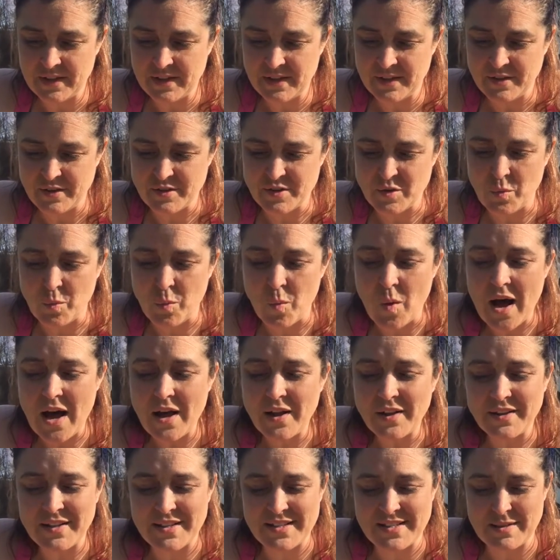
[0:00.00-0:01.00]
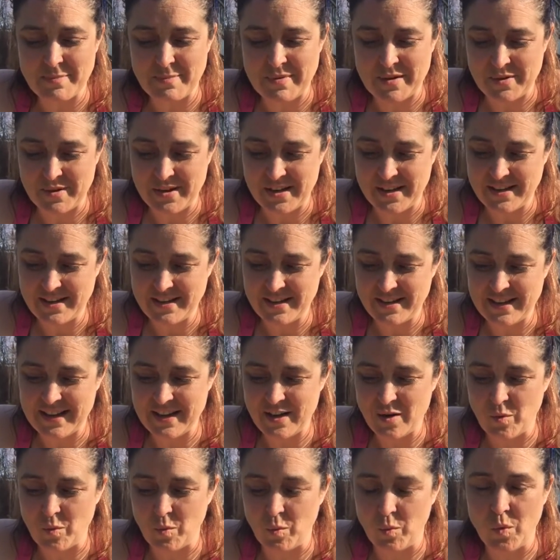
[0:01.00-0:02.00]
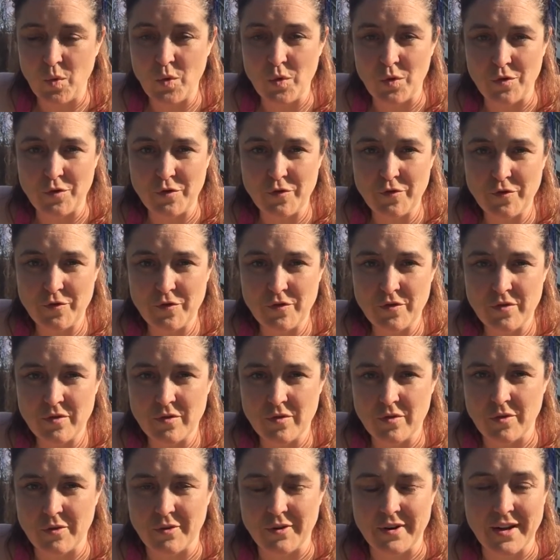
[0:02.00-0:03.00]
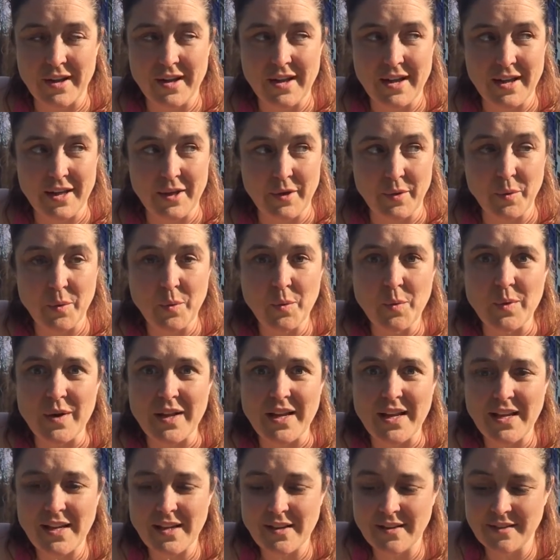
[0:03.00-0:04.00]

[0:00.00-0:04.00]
There's a wildness about it, like a wolf or a coyote.